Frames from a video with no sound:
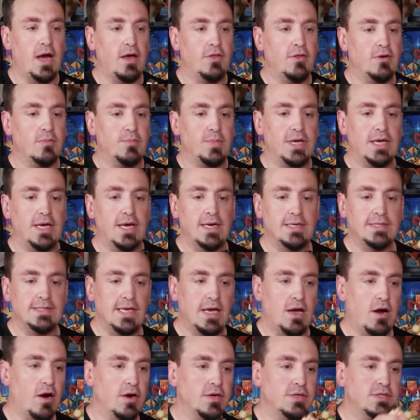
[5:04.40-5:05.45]
other because they
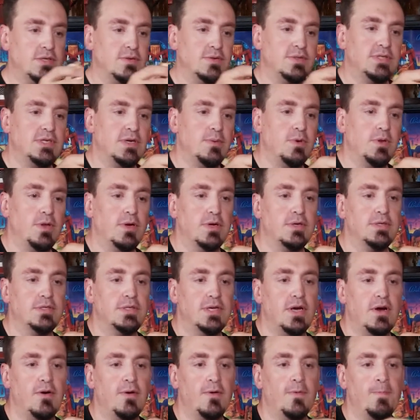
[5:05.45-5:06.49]
are so similar.
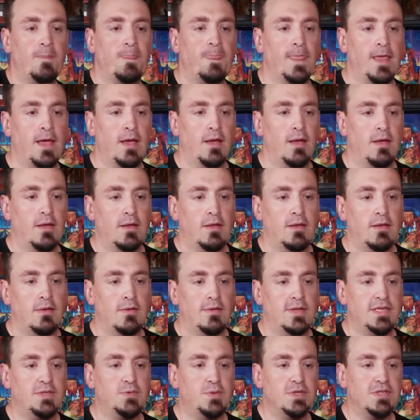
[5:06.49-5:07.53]
So
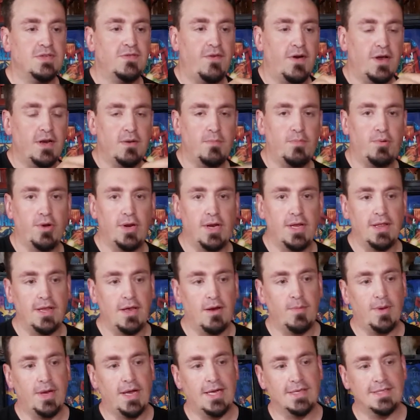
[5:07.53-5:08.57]
this one's fun to put in there
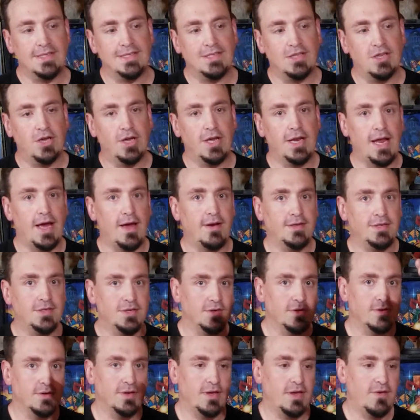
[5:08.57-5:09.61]
because he's looking out at
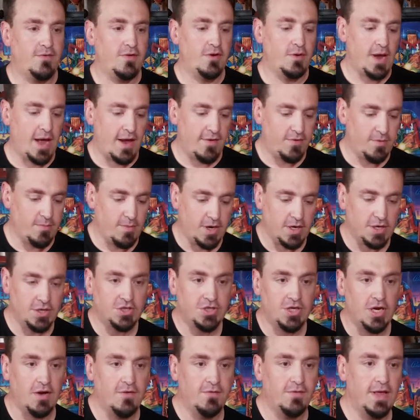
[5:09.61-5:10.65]
if you have him on a
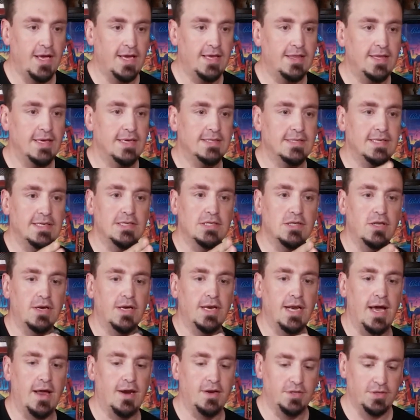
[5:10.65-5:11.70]
shelf like this, he's
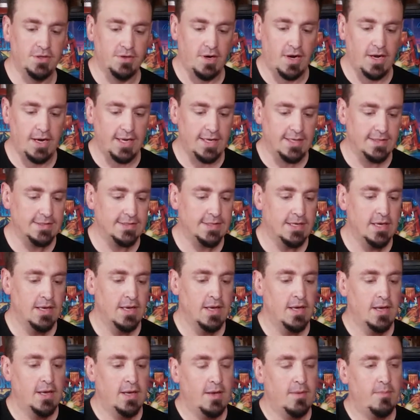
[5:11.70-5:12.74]
looking out at your audience.
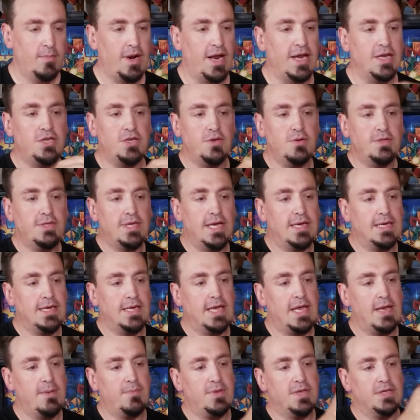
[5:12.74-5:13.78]
But I do tend to
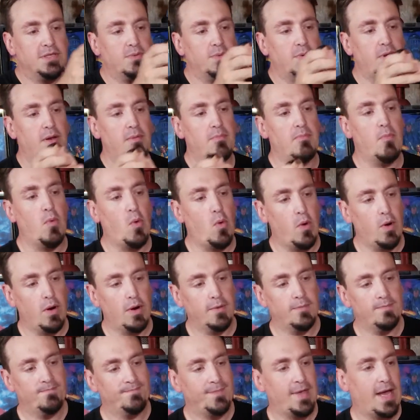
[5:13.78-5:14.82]
keep this one on more.
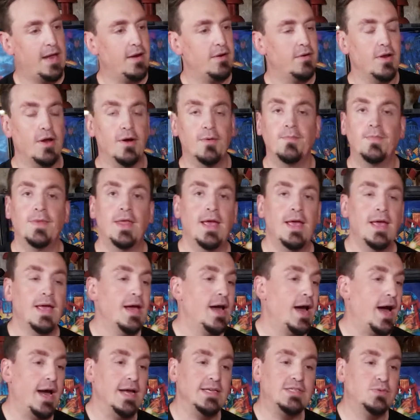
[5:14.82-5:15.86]
I don't know.
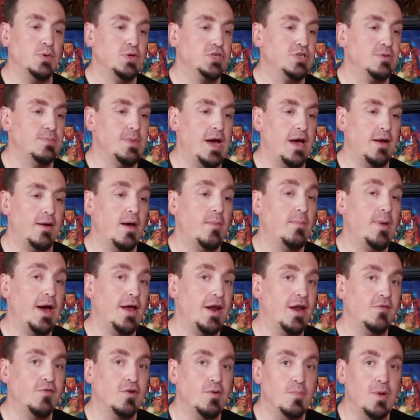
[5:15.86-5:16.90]
I switch them out about
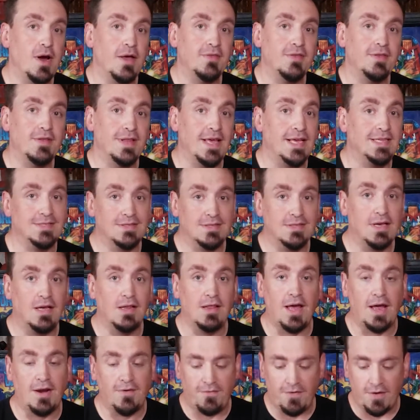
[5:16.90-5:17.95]
every month, and that's a
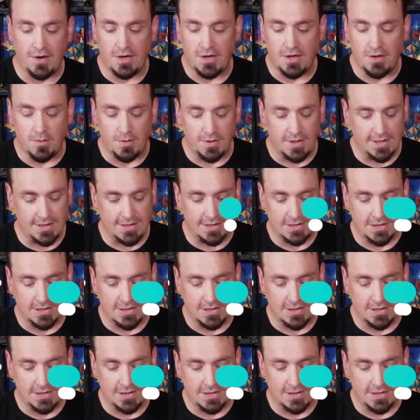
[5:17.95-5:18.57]
lot of fun to do with these